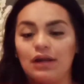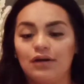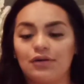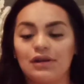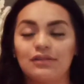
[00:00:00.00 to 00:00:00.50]
out
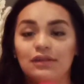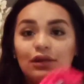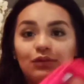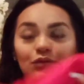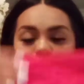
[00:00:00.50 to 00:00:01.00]
or anything,
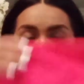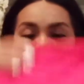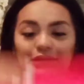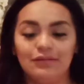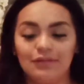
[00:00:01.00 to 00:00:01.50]
it would be
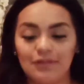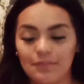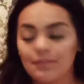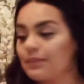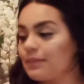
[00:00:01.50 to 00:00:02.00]
nice.
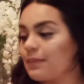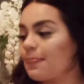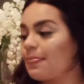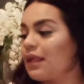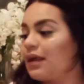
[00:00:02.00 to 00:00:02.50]

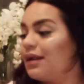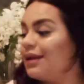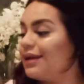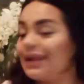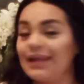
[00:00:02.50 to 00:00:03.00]

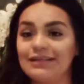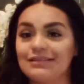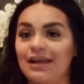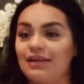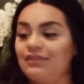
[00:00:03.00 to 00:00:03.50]
Next,
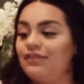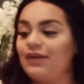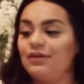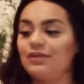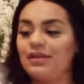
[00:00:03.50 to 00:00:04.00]
I
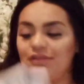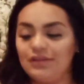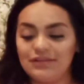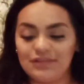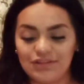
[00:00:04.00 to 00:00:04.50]
found
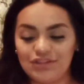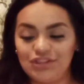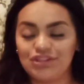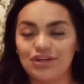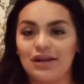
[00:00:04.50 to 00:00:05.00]
this
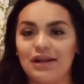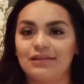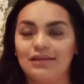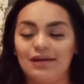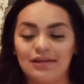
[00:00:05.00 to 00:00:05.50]
t-shirt, and
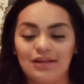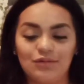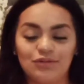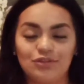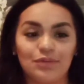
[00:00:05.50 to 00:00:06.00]
I thought it
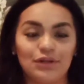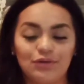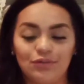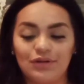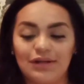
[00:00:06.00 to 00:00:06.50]
was pretty
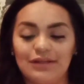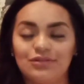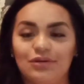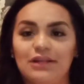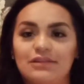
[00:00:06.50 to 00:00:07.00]
cool, you guys.
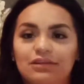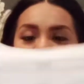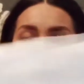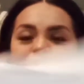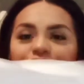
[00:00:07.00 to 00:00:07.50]
So it's a
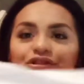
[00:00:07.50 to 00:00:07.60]
white